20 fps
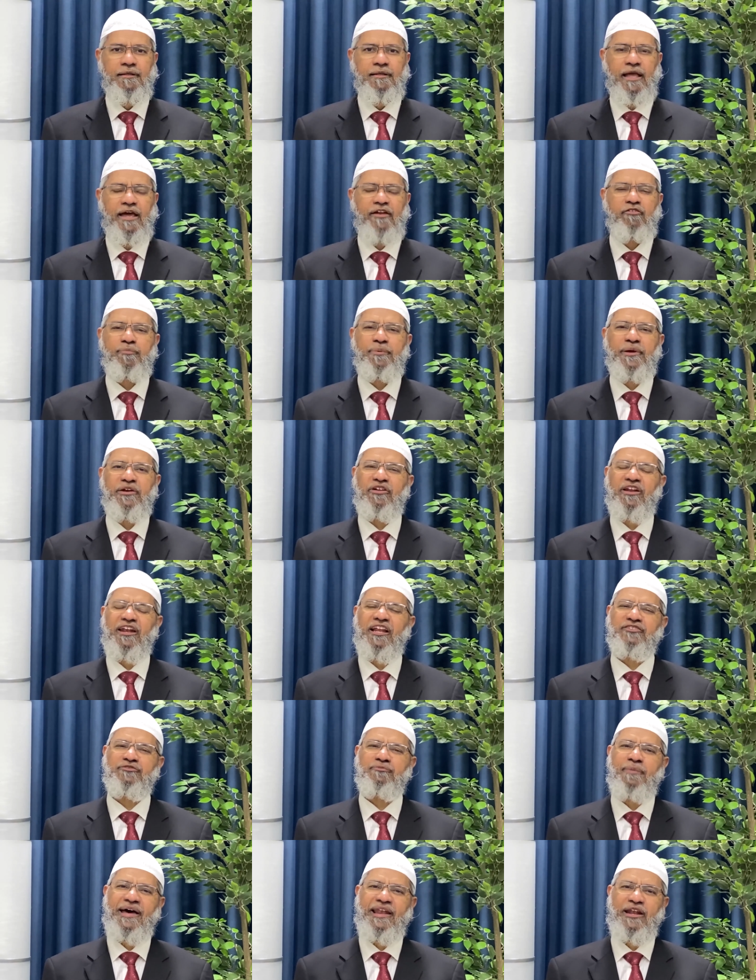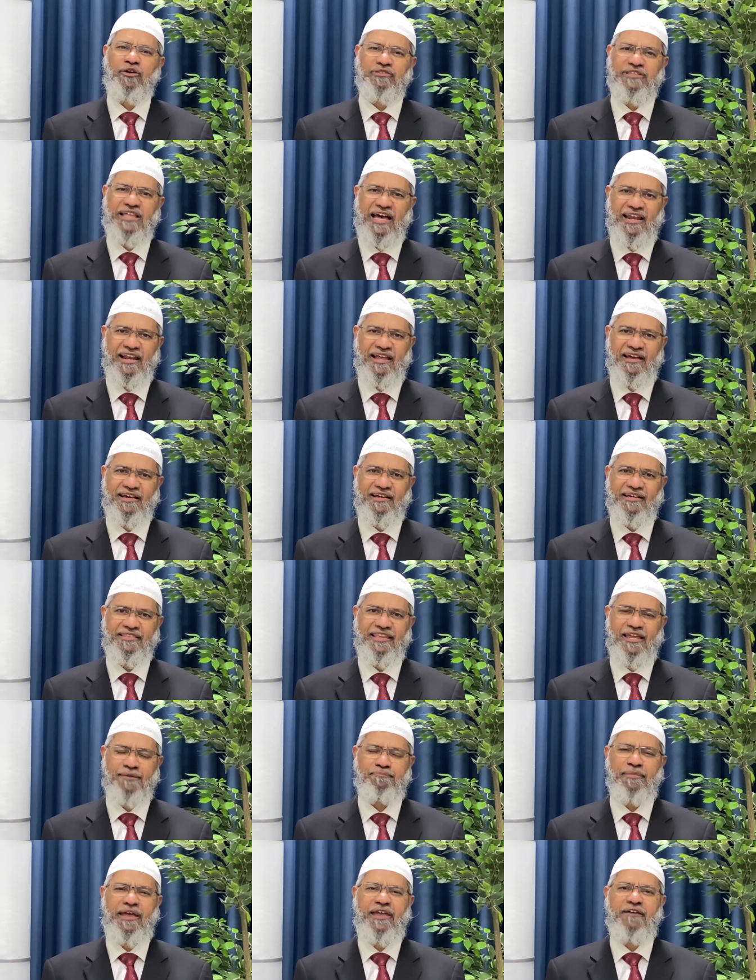And we pray to Allah subhanahu wa ta'ala
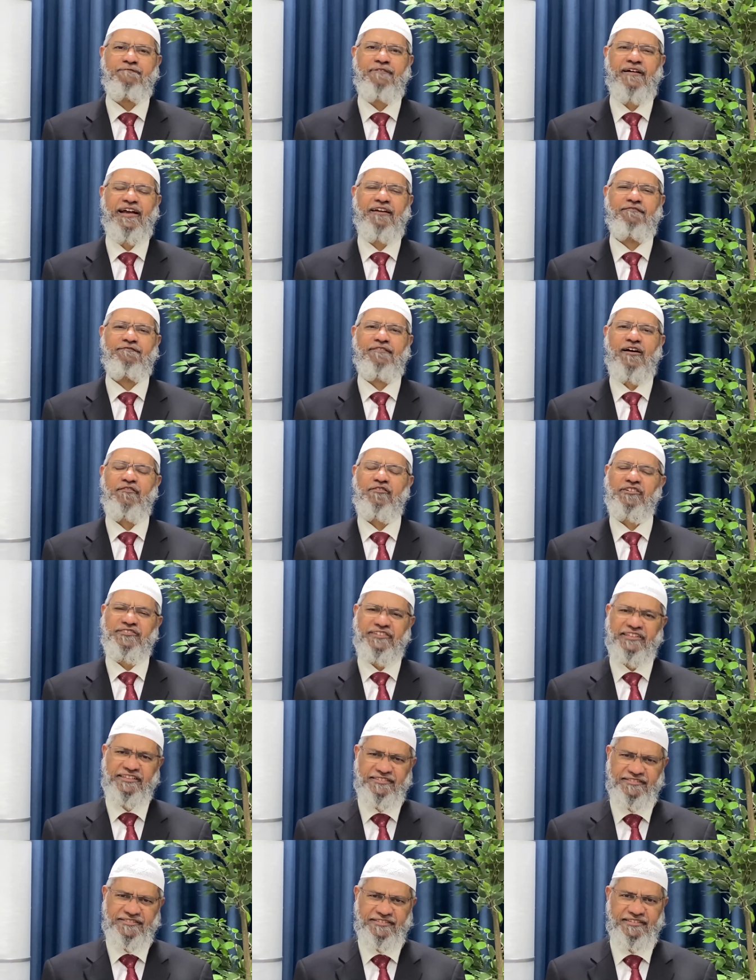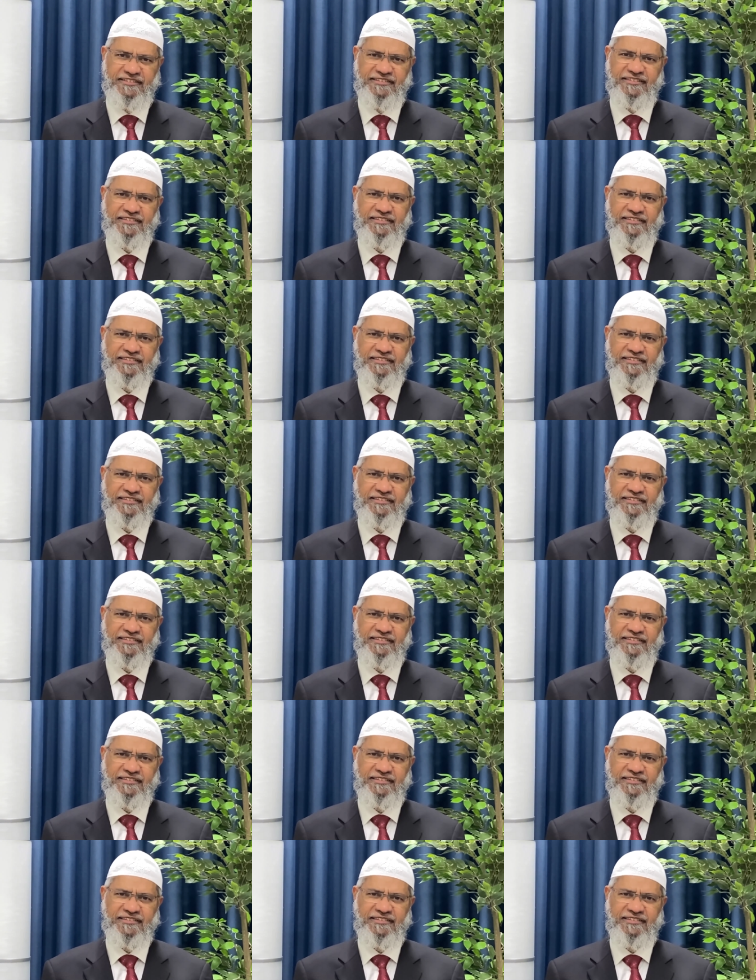that may He forgive our sins